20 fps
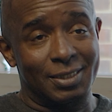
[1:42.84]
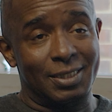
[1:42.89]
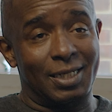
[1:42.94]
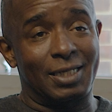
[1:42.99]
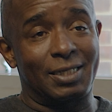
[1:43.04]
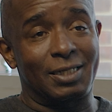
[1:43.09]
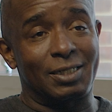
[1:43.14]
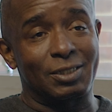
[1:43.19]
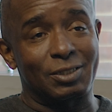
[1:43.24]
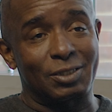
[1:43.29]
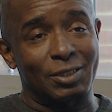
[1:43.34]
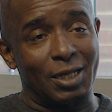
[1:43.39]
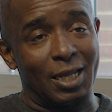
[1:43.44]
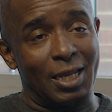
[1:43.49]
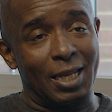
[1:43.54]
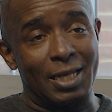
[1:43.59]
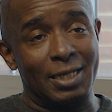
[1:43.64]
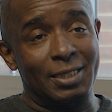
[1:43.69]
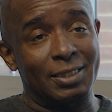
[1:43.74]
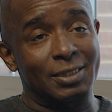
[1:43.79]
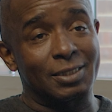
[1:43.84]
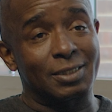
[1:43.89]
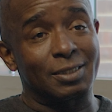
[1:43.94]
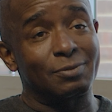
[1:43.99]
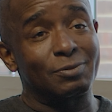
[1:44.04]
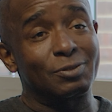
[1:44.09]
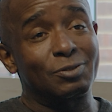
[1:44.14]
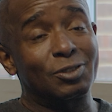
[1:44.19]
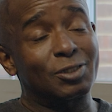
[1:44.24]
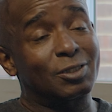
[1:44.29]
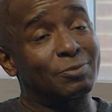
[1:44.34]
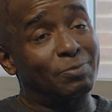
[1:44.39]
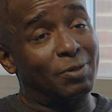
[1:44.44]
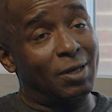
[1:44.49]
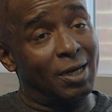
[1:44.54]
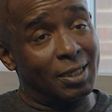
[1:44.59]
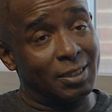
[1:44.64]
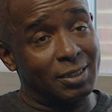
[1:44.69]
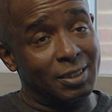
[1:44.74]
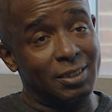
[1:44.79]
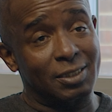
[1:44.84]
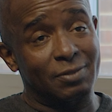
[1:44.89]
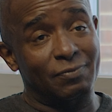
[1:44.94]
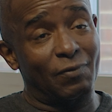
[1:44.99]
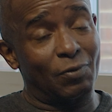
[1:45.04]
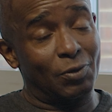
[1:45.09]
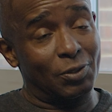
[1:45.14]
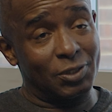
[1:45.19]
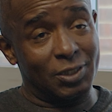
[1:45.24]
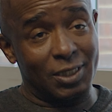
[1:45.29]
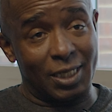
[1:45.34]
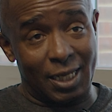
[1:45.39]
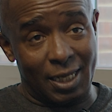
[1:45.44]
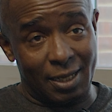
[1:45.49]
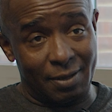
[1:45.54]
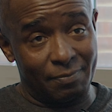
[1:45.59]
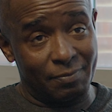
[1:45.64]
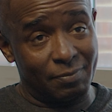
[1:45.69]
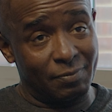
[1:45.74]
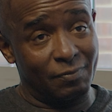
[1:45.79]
and just practice, volunteer.